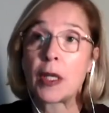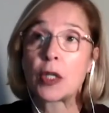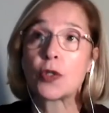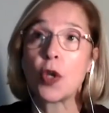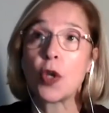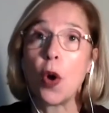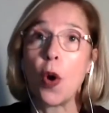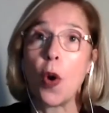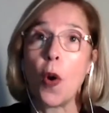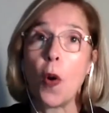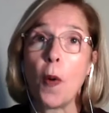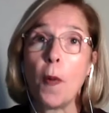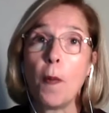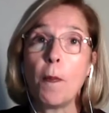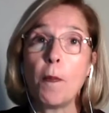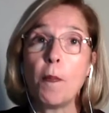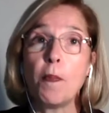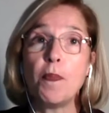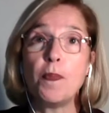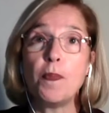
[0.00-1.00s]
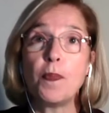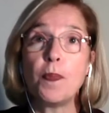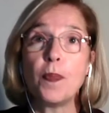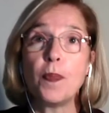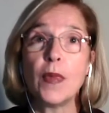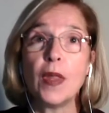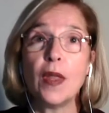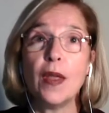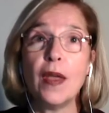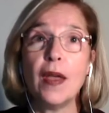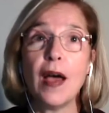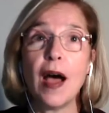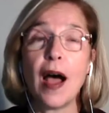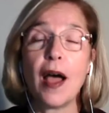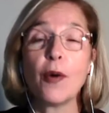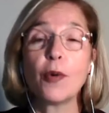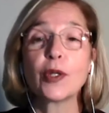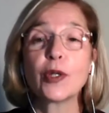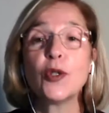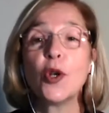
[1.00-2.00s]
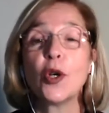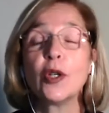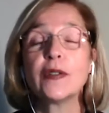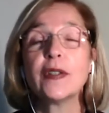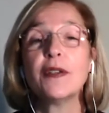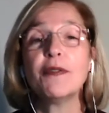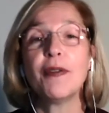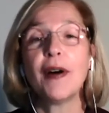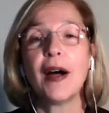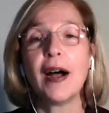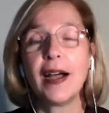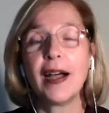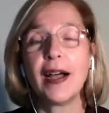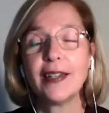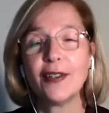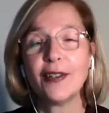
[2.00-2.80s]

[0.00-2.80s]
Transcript: So I was notified